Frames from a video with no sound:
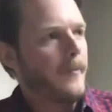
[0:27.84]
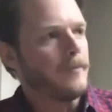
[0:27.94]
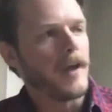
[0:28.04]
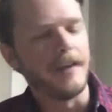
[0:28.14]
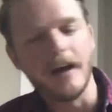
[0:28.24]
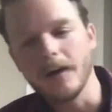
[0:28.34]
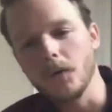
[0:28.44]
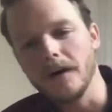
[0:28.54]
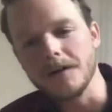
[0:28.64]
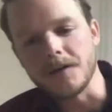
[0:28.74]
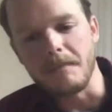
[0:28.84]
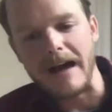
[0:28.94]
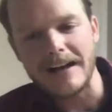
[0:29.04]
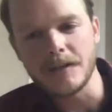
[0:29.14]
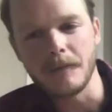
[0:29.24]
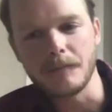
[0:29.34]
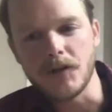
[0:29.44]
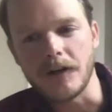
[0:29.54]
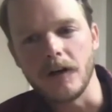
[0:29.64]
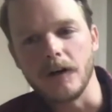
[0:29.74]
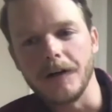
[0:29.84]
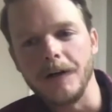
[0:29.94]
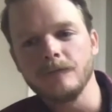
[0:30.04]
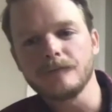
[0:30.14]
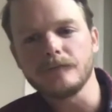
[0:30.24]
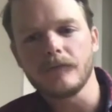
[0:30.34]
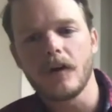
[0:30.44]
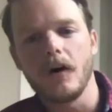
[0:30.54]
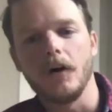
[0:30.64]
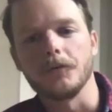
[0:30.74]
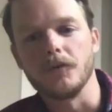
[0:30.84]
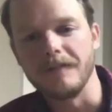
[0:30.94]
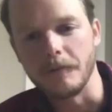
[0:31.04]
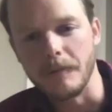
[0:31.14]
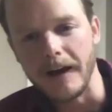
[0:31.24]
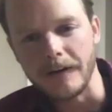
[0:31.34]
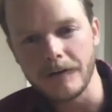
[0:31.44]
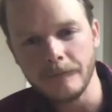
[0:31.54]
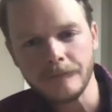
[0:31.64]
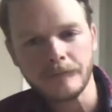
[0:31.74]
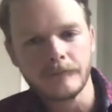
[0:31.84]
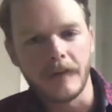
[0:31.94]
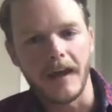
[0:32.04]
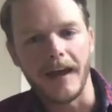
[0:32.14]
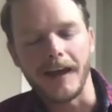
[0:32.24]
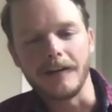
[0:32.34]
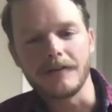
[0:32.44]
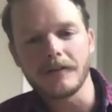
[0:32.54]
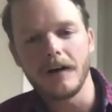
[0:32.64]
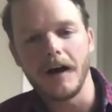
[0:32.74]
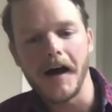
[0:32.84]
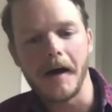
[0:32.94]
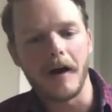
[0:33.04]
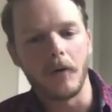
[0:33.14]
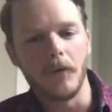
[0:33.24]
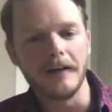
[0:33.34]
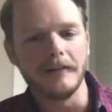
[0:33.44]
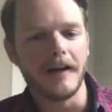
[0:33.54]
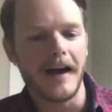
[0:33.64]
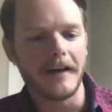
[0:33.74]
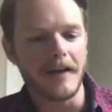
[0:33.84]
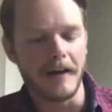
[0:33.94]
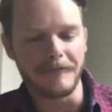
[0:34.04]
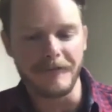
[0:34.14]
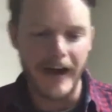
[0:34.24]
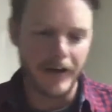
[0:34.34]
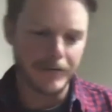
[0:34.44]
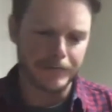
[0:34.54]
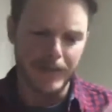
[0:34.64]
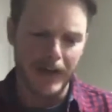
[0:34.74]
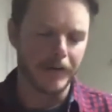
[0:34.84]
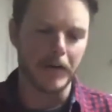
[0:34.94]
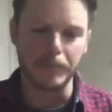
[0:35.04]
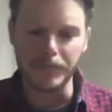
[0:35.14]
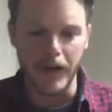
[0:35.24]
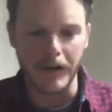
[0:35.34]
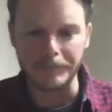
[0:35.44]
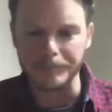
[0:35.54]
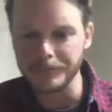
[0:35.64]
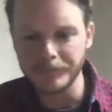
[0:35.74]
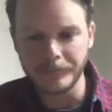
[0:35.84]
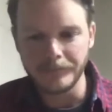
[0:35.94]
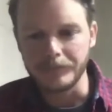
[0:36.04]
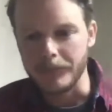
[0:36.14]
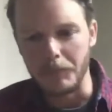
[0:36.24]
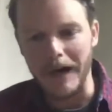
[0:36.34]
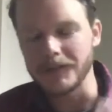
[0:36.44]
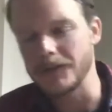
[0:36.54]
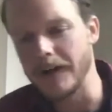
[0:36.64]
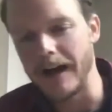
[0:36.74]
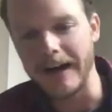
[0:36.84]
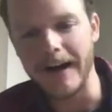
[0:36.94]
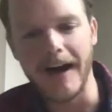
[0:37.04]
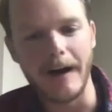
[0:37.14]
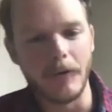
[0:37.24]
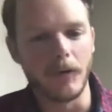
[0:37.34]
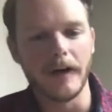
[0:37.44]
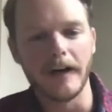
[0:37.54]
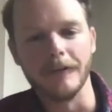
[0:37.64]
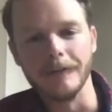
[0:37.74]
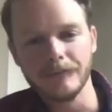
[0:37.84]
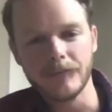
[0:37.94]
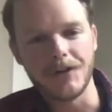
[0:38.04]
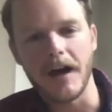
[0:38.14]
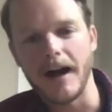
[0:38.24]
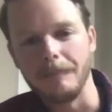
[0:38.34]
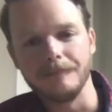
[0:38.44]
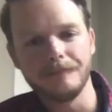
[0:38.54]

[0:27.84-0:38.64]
and the other one is a maximum security called Riverbend, and um, I went and I, I found I don't know on Monster.com or whatever job